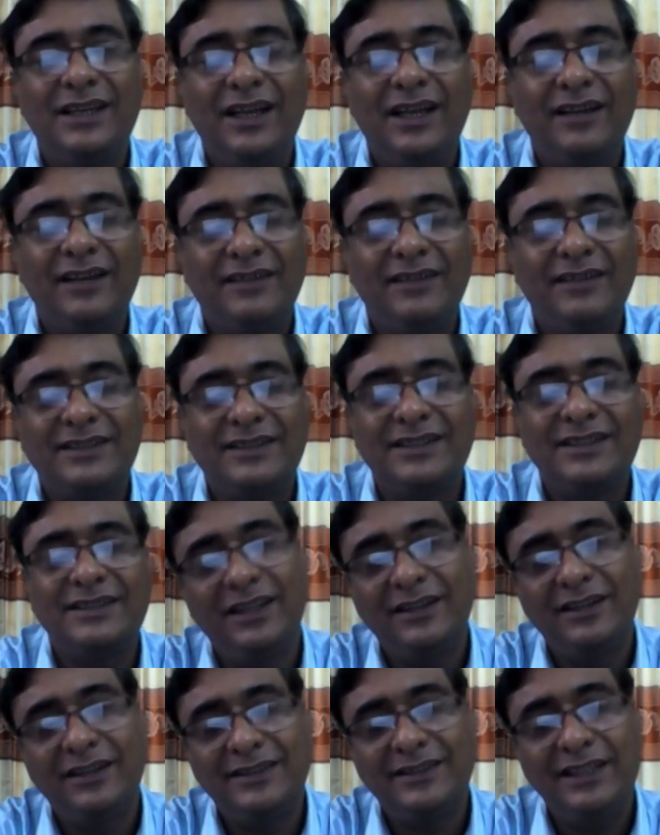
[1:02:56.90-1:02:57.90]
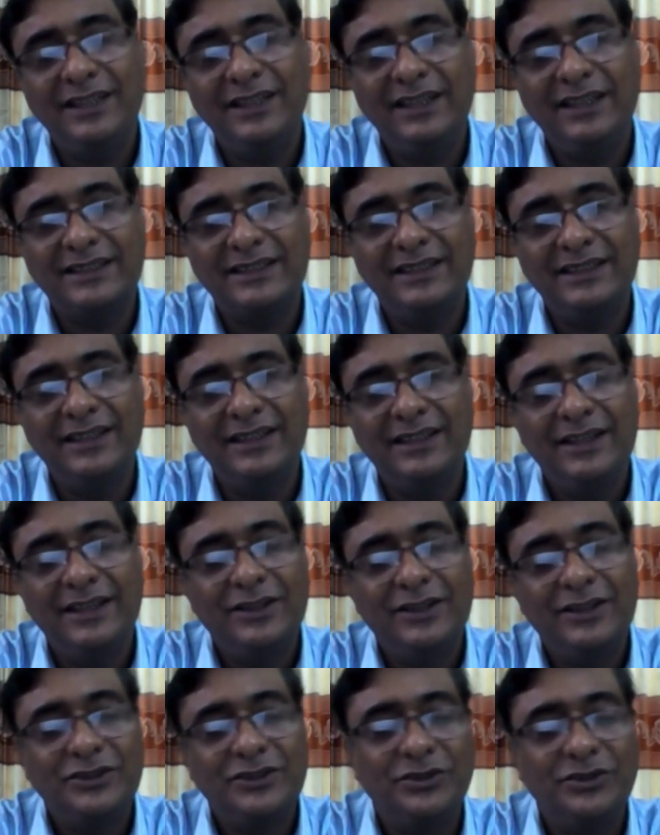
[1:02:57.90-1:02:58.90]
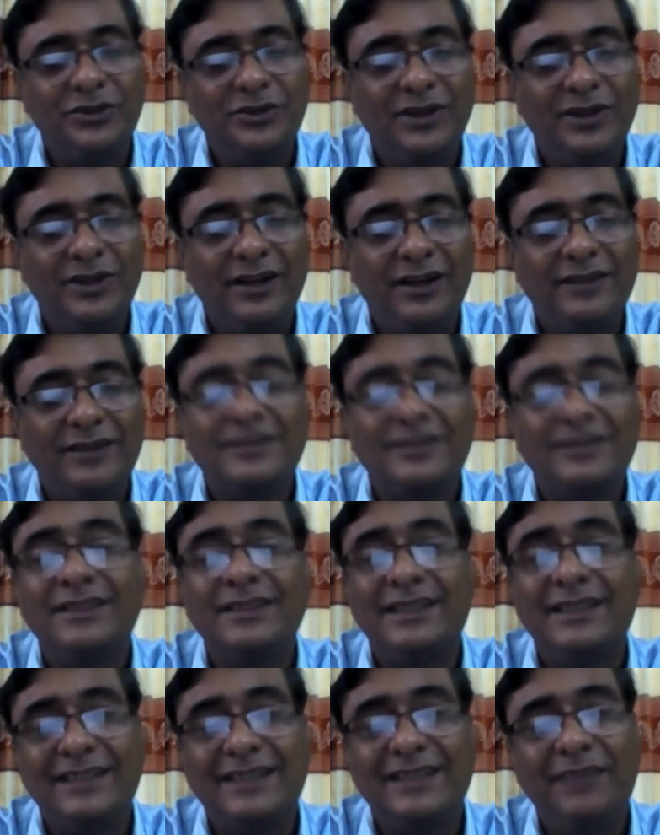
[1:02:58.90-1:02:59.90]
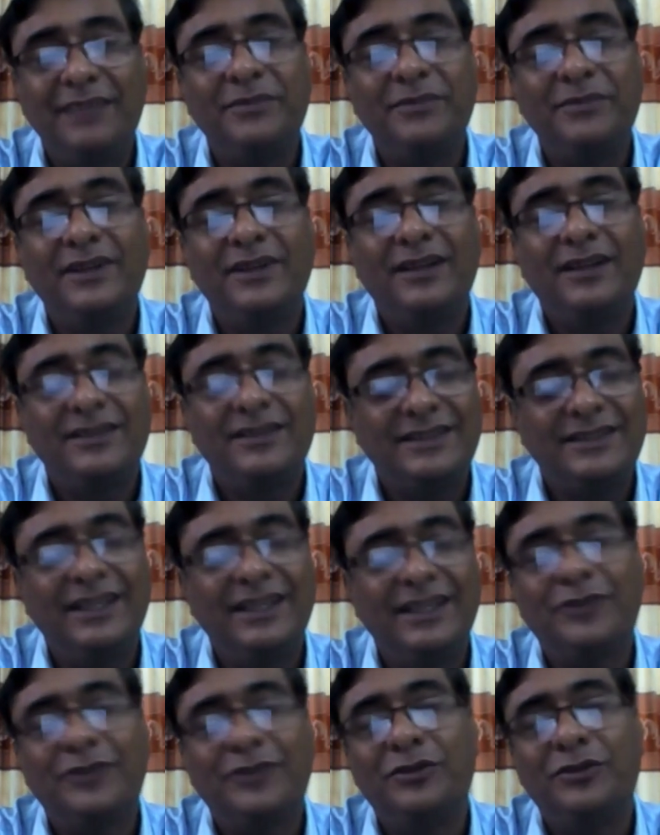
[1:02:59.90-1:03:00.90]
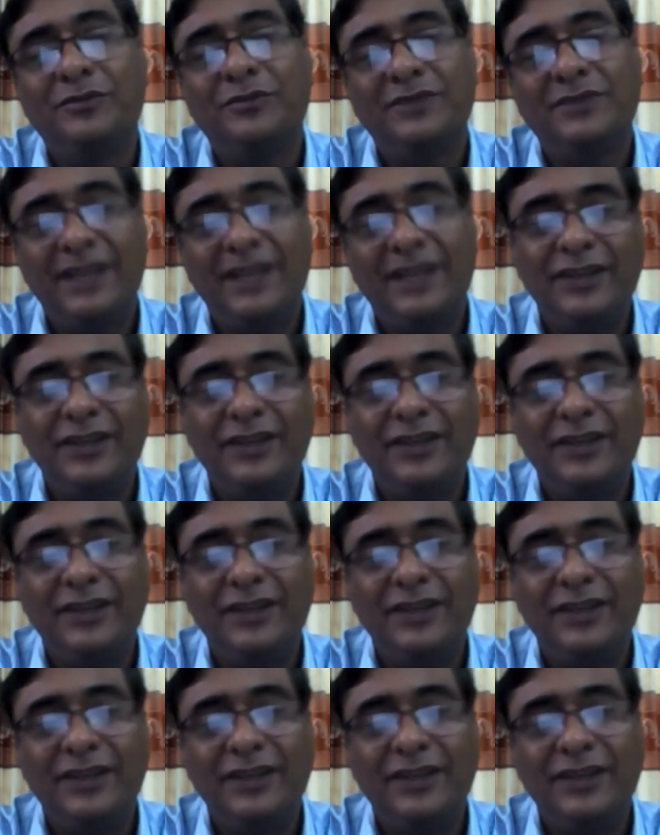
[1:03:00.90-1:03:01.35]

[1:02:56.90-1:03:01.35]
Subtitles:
classes seriously. So stay safe, stay at home. Thank